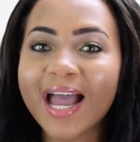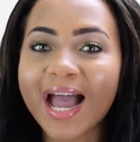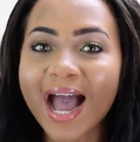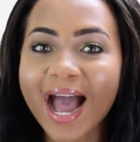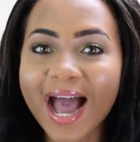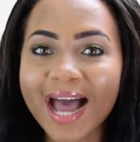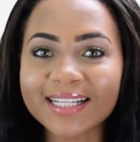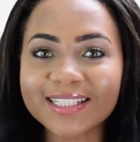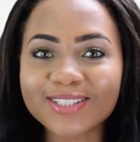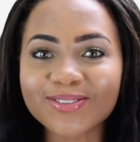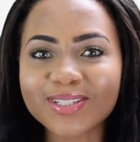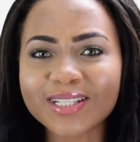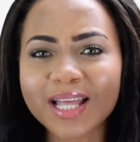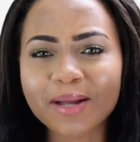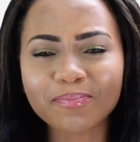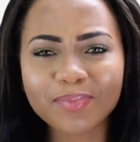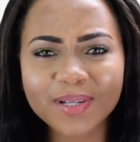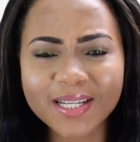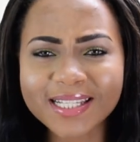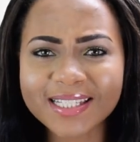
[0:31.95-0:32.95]
And she was
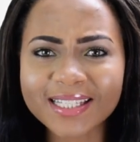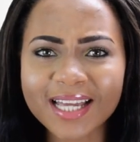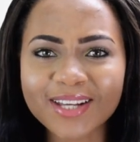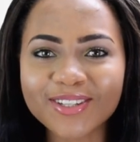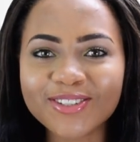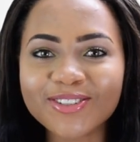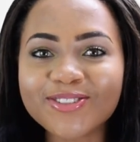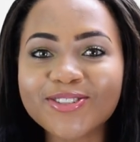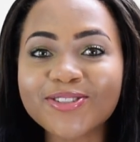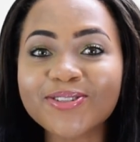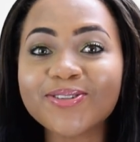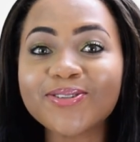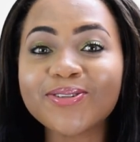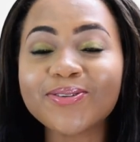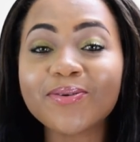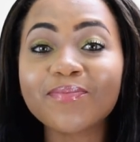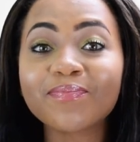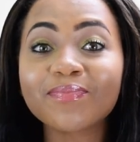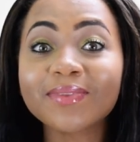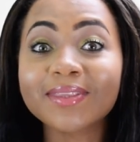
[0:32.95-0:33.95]
like, please, can you
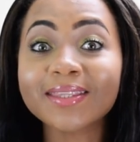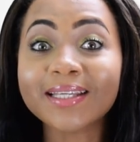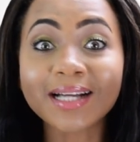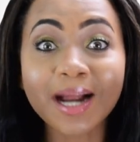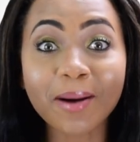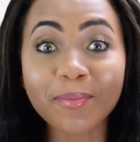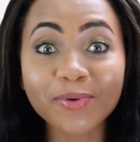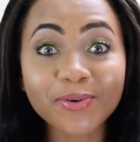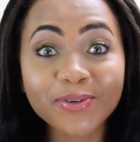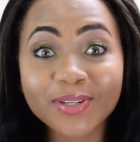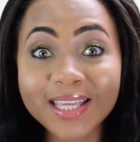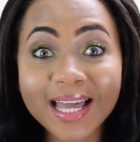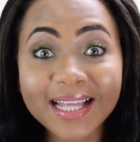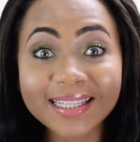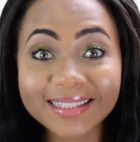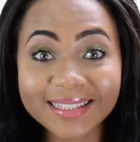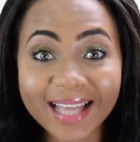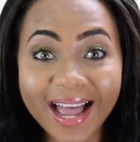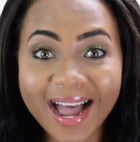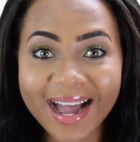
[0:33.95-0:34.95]
do the
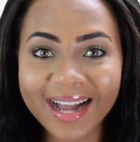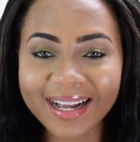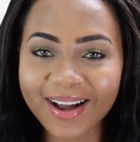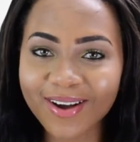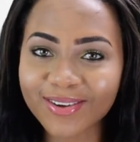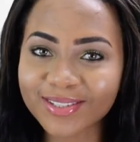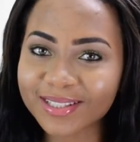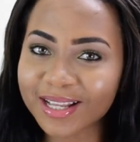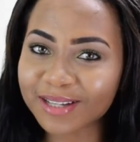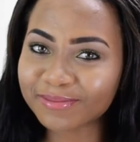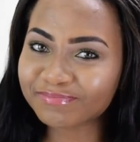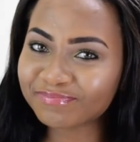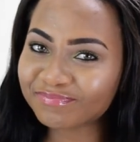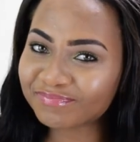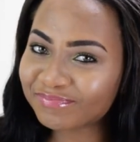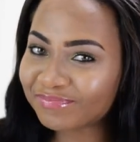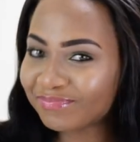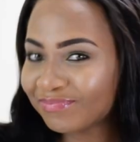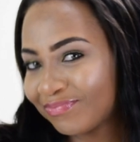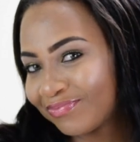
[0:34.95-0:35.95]
Cameroonian tag? I was like,
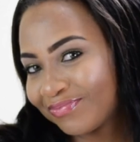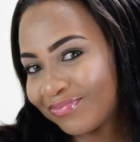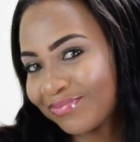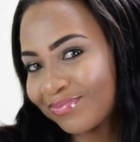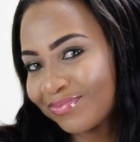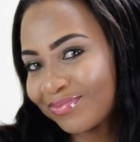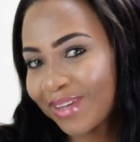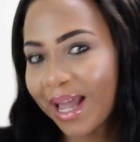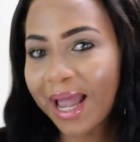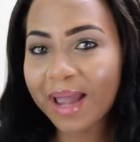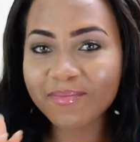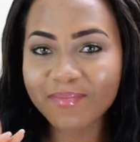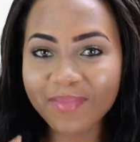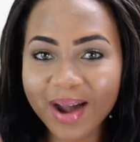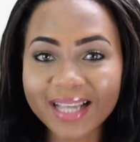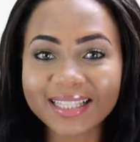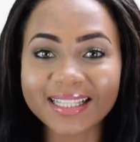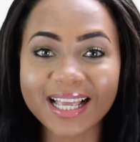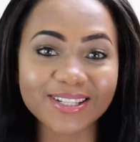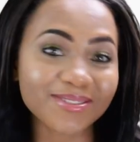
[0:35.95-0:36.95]
I
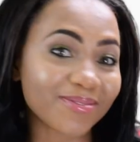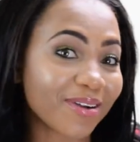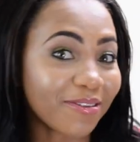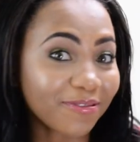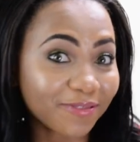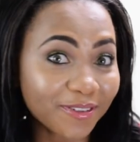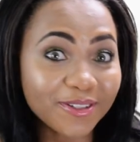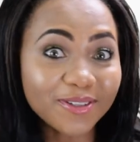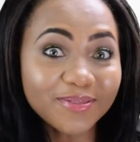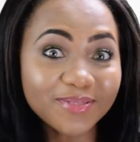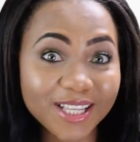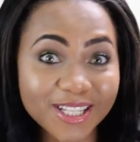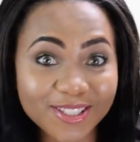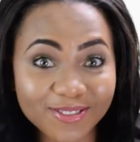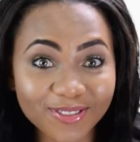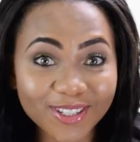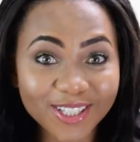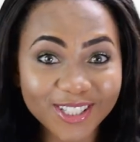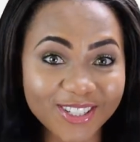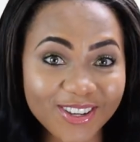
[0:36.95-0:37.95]
might as well film
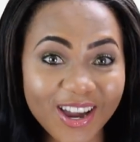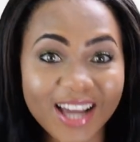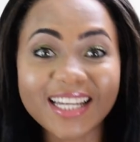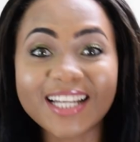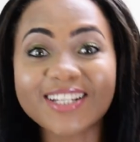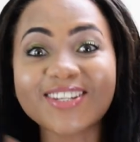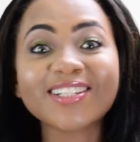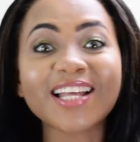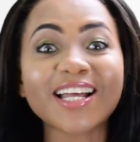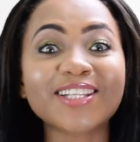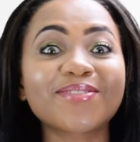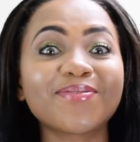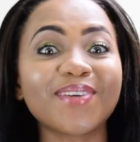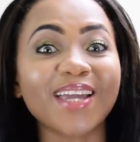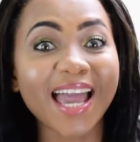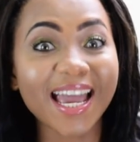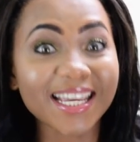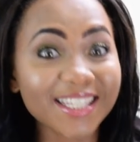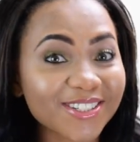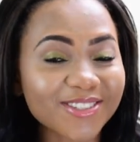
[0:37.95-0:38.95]
this video, and I just had to be
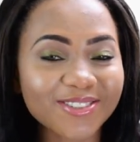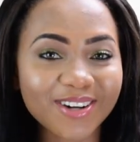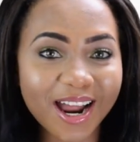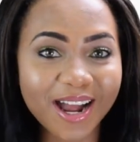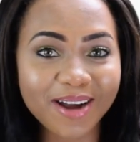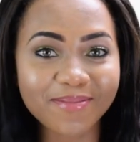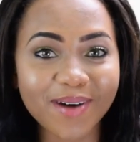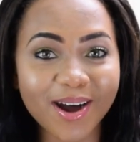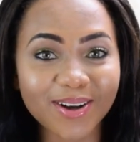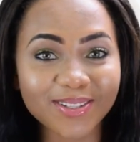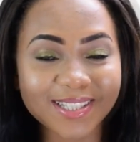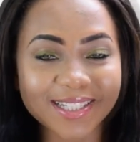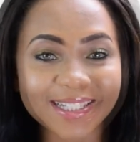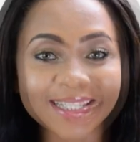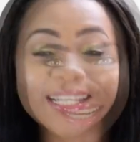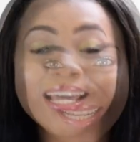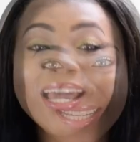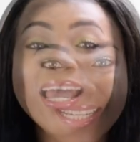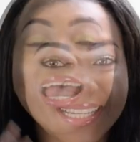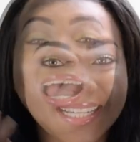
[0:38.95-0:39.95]
extra about
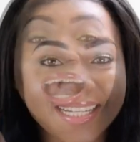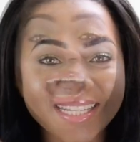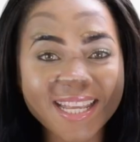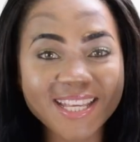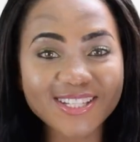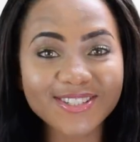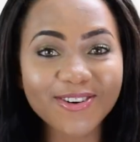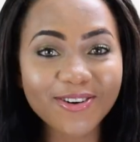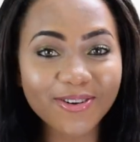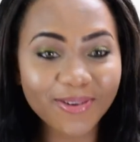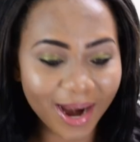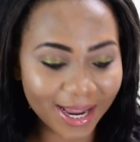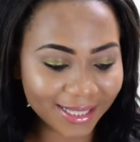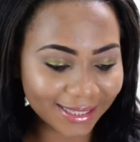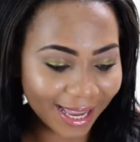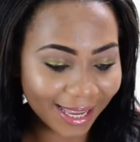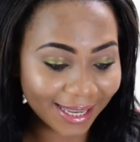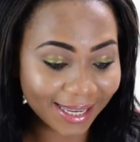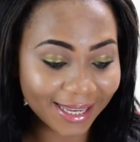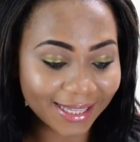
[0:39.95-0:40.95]
it. Let's go right
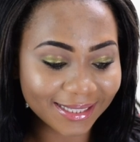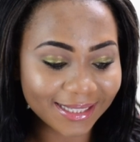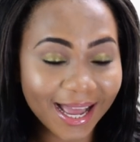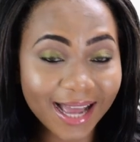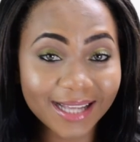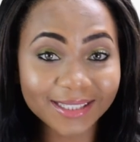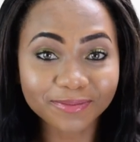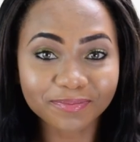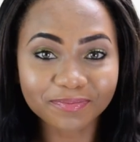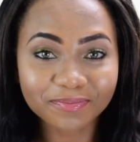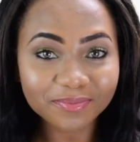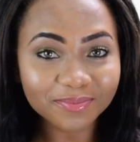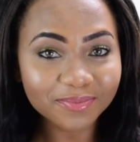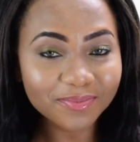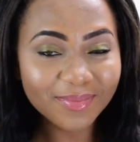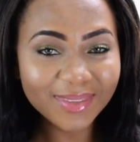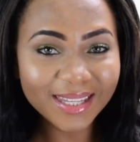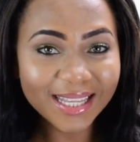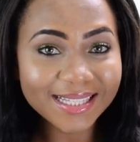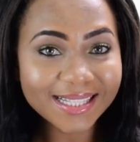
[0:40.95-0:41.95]
ahead and
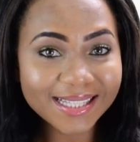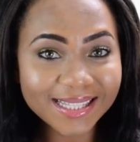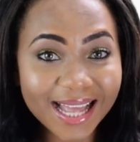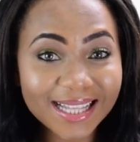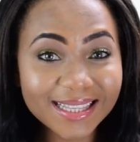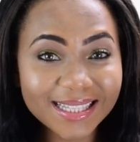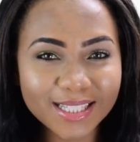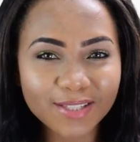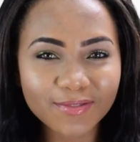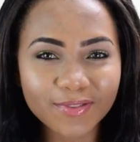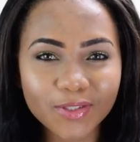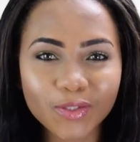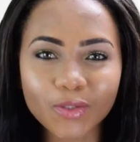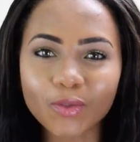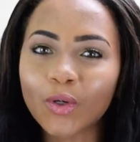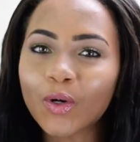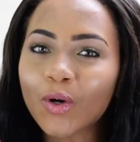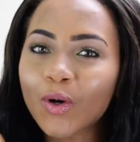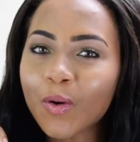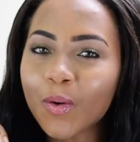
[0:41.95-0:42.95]
start this
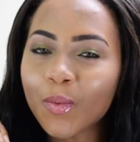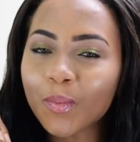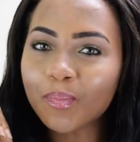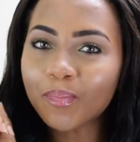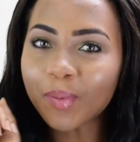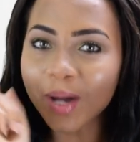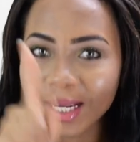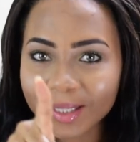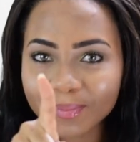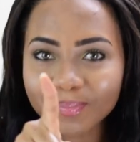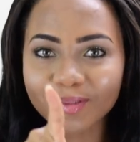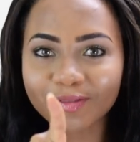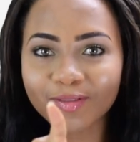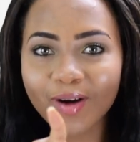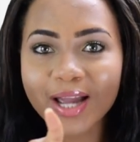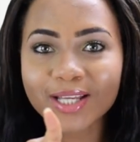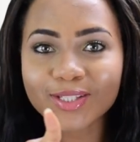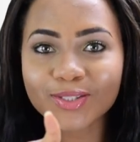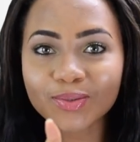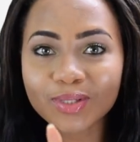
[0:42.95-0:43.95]
video. But
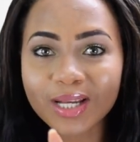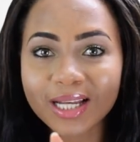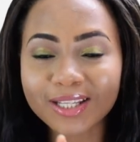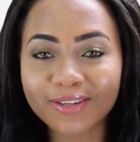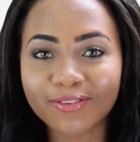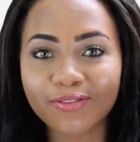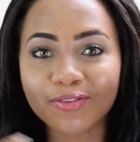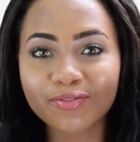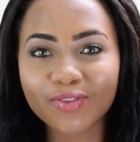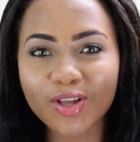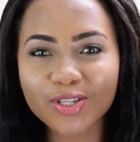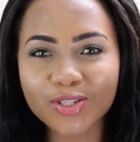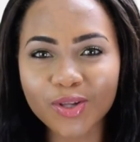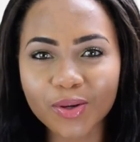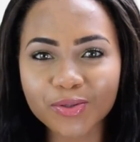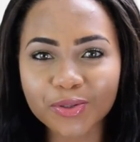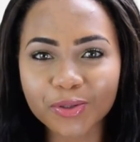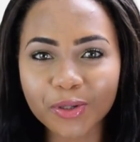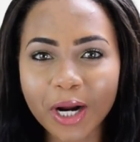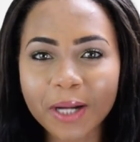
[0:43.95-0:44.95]
before I do that, if you've not
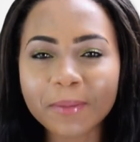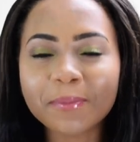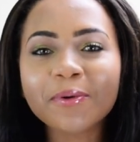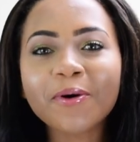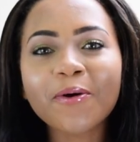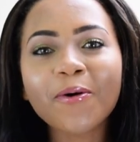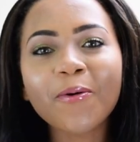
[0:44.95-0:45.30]
subscribed,